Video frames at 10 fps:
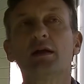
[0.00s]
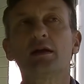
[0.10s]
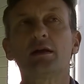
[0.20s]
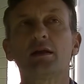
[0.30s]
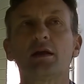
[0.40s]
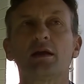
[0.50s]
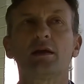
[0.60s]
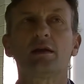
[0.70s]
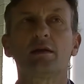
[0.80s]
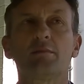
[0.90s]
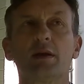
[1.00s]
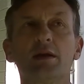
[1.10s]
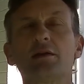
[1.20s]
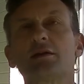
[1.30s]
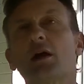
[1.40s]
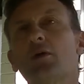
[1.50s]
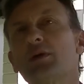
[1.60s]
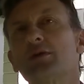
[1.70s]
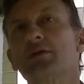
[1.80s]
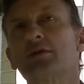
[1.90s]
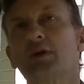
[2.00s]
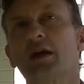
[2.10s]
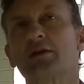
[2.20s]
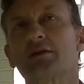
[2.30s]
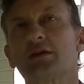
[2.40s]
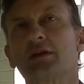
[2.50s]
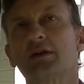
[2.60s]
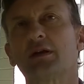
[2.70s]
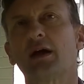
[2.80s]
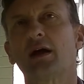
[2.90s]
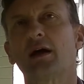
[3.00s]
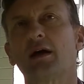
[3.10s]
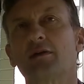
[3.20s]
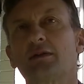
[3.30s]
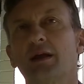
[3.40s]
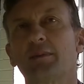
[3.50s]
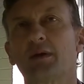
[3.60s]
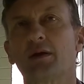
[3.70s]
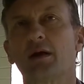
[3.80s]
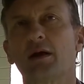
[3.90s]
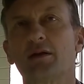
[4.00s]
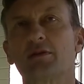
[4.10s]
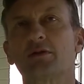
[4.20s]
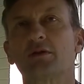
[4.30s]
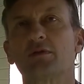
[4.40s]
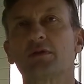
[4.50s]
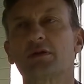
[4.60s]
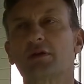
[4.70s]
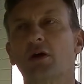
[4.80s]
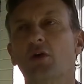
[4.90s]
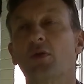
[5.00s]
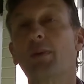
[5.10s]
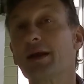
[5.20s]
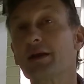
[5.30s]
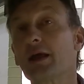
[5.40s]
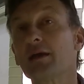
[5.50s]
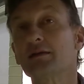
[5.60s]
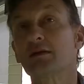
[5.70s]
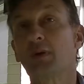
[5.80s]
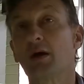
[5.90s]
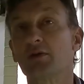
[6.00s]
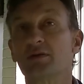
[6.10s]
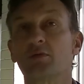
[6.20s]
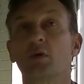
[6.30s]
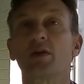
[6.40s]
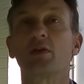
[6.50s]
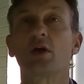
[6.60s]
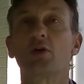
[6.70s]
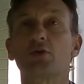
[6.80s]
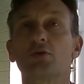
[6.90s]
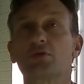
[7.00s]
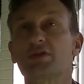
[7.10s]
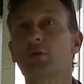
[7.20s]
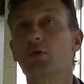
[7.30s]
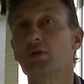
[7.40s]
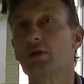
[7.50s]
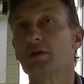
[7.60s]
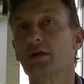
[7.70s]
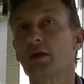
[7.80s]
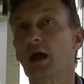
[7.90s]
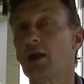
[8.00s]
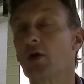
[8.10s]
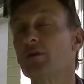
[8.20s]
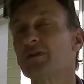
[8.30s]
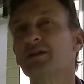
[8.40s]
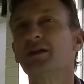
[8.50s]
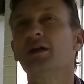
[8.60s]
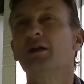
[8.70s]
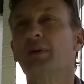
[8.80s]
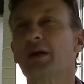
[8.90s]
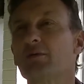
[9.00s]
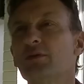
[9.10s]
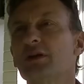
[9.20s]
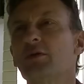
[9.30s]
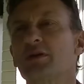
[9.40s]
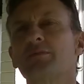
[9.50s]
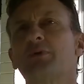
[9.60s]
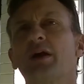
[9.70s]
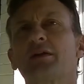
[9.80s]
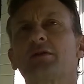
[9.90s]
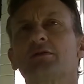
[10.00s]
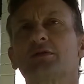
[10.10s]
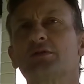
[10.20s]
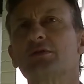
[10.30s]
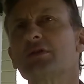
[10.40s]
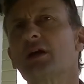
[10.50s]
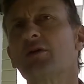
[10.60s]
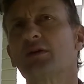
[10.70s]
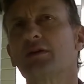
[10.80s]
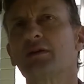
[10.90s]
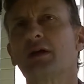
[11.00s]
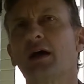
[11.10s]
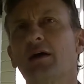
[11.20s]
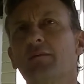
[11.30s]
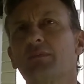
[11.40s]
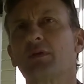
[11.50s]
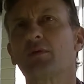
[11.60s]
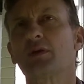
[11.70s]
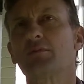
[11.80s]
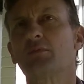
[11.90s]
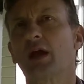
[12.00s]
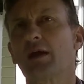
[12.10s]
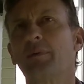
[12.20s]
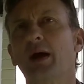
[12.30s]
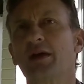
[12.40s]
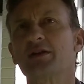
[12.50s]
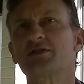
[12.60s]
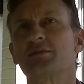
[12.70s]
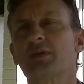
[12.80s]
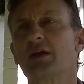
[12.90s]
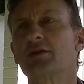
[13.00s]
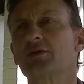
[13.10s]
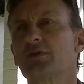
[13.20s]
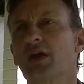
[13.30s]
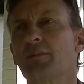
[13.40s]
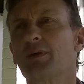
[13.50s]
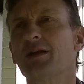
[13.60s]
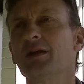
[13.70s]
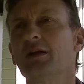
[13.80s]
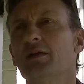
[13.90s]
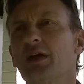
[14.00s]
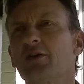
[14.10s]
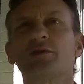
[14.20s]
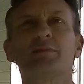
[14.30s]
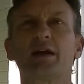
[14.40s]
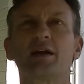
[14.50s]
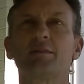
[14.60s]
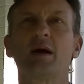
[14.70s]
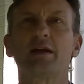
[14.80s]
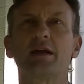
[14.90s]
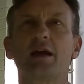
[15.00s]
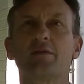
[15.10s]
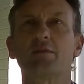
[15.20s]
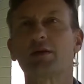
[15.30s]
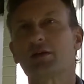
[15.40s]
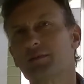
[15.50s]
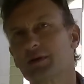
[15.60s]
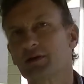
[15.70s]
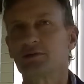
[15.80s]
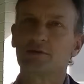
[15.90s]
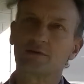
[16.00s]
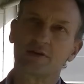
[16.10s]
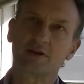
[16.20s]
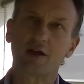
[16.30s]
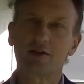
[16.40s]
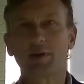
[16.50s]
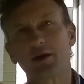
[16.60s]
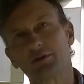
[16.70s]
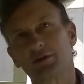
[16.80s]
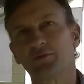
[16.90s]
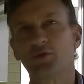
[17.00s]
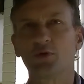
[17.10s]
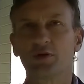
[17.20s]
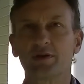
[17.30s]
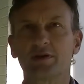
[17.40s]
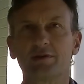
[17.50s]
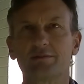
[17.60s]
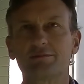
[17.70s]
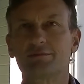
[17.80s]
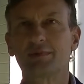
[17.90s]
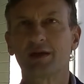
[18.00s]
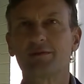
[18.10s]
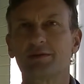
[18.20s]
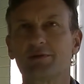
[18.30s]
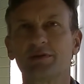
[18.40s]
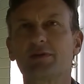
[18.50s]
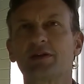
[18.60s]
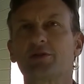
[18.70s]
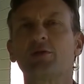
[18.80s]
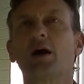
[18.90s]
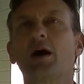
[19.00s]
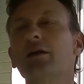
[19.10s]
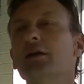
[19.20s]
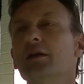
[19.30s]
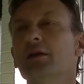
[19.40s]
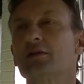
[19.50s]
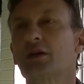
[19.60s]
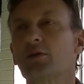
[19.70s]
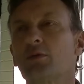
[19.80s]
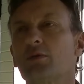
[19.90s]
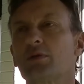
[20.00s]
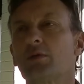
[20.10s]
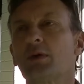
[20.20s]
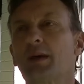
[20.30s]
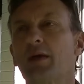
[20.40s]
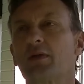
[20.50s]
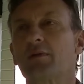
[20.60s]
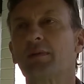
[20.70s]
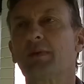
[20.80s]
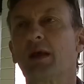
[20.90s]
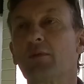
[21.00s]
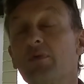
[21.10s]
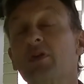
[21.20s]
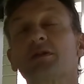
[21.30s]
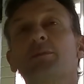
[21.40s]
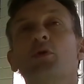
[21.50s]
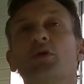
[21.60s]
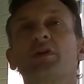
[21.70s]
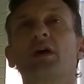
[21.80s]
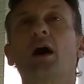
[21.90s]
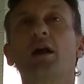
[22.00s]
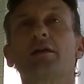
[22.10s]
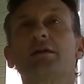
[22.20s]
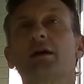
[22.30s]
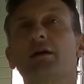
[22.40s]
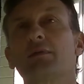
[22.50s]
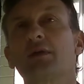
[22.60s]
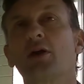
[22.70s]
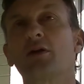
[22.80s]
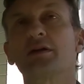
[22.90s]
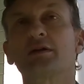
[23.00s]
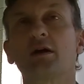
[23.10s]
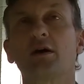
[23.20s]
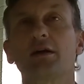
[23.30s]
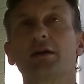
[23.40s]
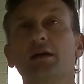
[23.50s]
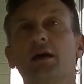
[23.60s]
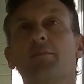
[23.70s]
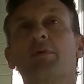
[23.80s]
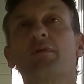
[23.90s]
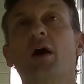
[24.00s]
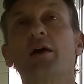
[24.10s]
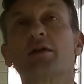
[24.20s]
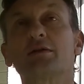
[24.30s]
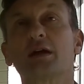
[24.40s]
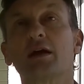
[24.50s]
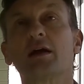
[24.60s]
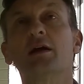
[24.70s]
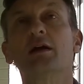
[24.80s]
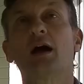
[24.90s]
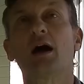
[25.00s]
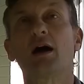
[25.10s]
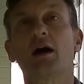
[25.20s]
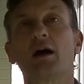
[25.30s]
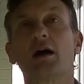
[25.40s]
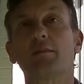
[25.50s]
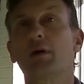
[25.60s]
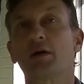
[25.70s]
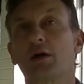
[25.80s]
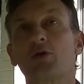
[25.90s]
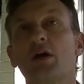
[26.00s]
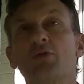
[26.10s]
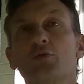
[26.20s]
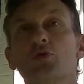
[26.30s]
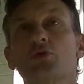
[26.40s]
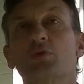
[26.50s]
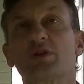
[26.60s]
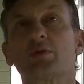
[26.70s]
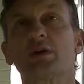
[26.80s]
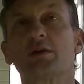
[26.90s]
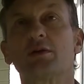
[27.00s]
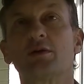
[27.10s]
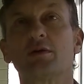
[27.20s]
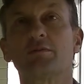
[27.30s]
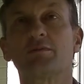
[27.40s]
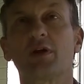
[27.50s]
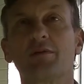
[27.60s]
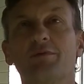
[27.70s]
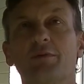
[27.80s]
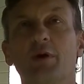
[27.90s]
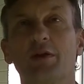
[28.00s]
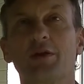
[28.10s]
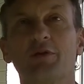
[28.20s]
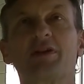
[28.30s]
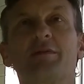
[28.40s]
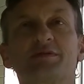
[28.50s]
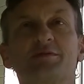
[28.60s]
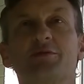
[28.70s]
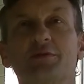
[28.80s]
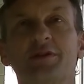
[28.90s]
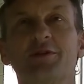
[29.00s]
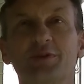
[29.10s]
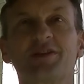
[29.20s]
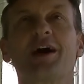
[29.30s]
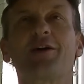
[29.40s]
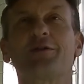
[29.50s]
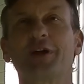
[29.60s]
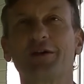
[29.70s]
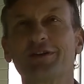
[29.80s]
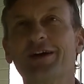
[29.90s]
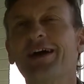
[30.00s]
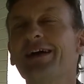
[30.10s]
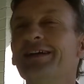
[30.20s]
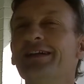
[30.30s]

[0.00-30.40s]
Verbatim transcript: In, in many years ago, we used to actually uh, set up a, a, service on the mainland by using one of the local small uh, lofts but it really wasn't practical to do so, and um, we, we, had a partnership there to do that, but they couldn't make any money out of it. By the time you took the sails backwards and forwards, and you know, it, it, was just too hard. So, so we made the commitment, and with the support of the island, um, the Oatleys kindly uh, provided us a, uh, a, a, great room, which we turned you from one of their reception rooms into a sail loft overnight,